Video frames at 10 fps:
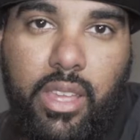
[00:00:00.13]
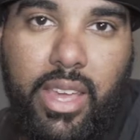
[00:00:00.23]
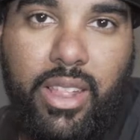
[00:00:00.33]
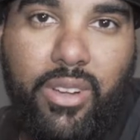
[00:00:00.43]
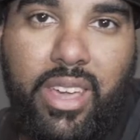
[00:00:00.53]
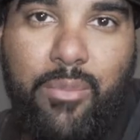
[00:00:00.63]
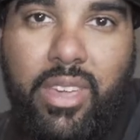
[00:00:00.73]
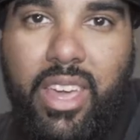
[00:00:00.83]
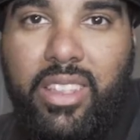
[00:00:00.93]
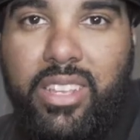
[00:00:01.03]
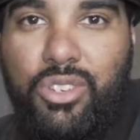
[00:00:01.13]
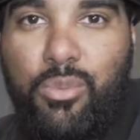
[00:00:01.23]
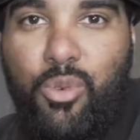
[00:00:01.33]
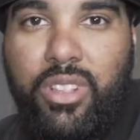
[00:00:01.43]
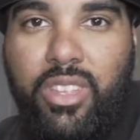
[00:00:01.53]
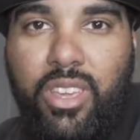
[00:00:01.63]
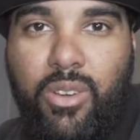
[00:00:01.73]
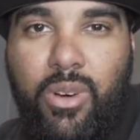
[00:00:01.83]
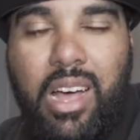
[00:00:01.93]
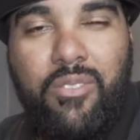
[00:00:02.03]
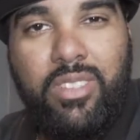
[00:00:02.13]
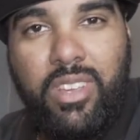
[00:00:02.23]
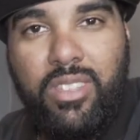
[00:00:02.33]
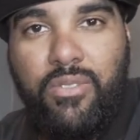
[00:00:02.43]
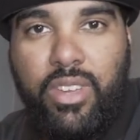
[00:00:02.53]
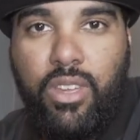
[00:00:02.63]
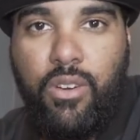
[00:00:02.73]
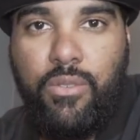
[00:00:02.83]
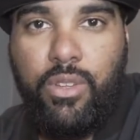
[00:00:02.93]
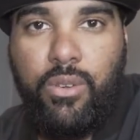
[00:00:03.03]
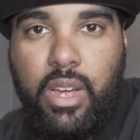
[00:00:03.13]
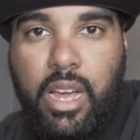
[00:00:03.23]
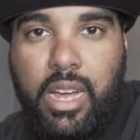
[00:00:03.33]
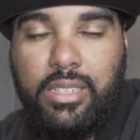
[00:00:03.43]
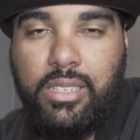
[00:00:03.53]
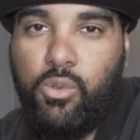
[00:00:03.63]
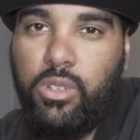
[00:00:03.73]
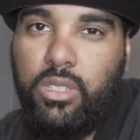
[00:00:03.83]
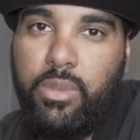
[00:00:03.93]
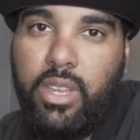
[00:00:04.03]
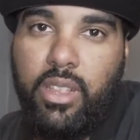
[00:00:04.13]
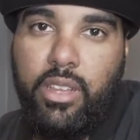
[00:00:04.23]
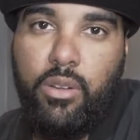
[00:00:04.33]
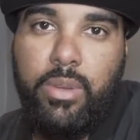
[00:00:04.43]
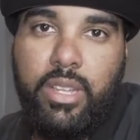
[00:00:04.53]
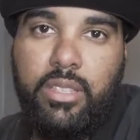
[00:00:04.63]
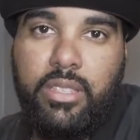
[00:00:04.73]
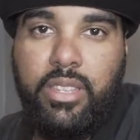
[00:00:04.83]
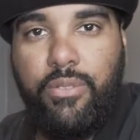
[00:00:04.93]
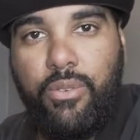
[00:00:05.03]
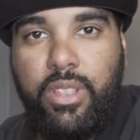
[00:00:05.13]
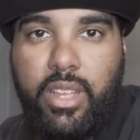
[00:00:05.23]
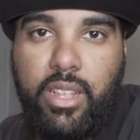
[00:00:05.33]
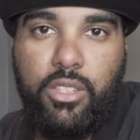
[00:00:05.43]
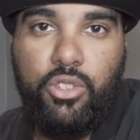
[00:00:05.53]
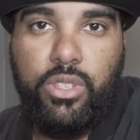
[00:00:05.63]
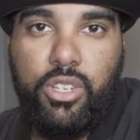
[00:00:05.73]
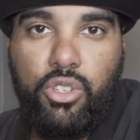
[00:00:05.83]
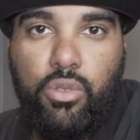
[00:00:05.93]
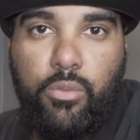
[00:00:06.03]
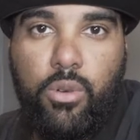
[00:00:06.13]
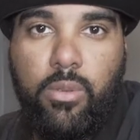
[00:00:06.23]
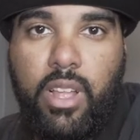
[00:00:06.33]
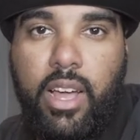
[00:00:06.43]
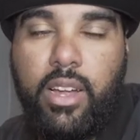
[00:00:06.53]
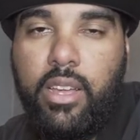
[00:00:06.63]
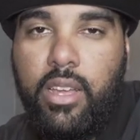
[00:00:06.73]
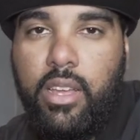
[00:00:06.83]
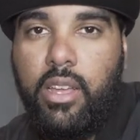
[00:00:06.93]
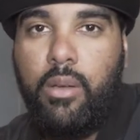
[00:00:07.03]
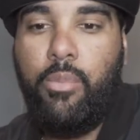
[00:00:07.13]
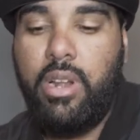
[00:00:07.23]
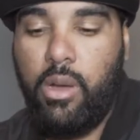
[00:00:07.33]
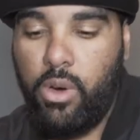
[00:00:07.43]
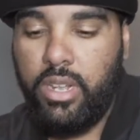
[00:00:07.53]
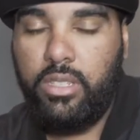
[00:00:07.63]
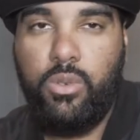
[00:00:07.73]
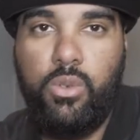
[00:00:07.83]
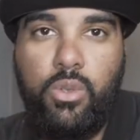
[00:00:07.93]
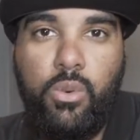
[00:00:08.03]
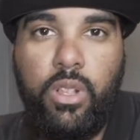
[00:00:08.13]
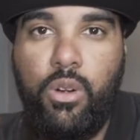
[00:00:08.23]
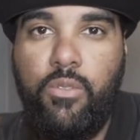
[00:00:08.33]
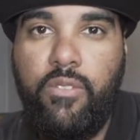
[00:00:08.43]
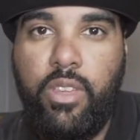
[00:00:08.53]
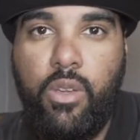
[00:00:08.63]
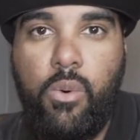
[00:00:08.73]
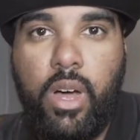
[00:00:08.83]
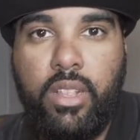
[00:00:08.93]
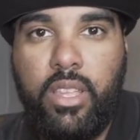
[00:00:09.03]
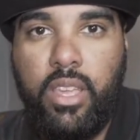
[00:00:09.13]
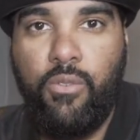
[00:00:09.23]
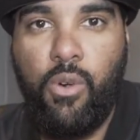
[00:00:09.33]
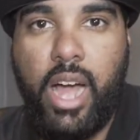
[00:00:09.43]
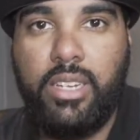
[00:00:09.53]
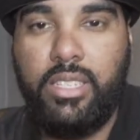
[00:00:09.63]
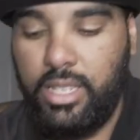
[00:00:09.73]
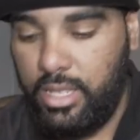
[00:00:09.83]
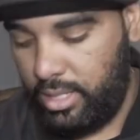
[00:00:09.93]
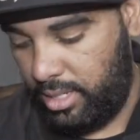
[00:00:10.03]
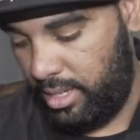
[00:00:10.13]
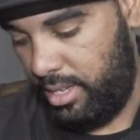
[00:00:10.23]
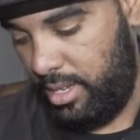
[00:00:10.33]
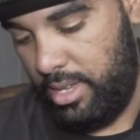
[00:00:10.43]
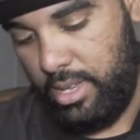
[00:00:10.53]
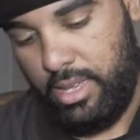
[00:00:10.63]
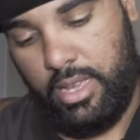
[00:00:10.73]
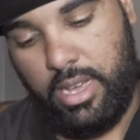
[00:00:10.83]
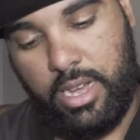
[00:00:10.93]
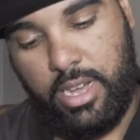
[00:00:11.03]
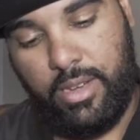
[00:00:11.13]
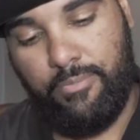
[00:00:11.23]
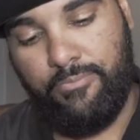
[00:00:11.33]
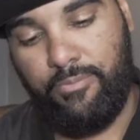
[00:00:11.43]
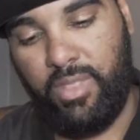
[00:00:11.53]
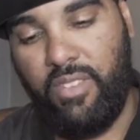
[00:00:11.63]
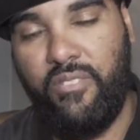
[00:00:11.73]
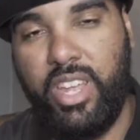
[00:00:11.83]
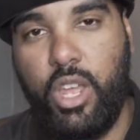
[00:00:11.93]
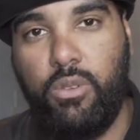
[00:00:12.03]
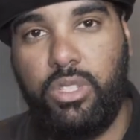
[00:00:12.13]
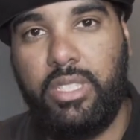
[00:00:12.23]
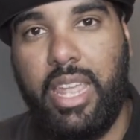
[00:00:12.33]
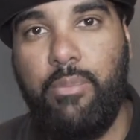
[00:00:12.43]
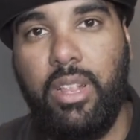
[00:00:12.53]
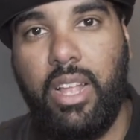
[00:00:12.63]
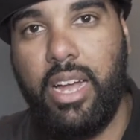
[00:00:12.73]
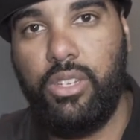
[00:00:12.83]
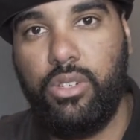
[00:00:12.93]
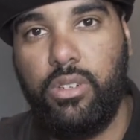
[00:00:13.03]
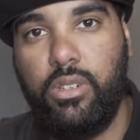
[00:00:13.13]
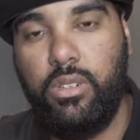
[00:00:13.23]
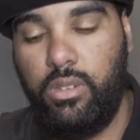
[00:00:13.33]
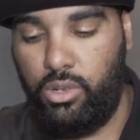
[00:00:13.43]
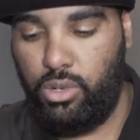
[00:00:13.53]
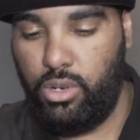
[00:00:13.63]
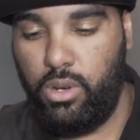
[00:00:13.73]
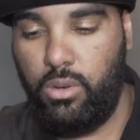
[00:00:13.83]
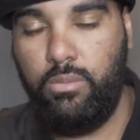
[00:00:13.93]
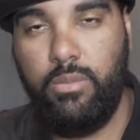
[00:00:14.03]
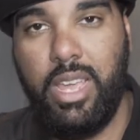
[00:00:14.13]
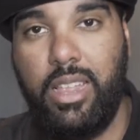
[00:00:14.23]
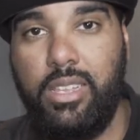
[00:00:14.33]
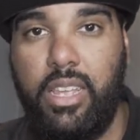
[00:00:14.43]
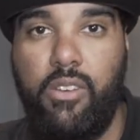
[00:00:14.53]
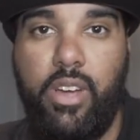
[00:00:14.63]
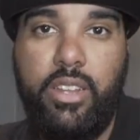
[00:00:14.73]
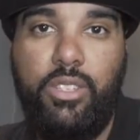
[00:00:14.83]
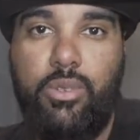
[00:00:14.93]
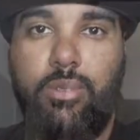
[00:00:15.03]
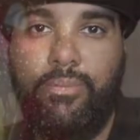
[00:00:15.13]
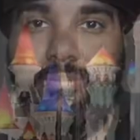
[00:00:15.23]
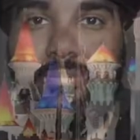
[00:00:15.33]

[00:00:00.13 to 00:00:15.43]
Que lo que, mi gente, it's your boy Dio. I have another video for you guys. It's going to be a little bit different than the traditional motovlog, but I wanted to do a little review on the RoXant Video Stabilizer. So yeah, let's get right into it.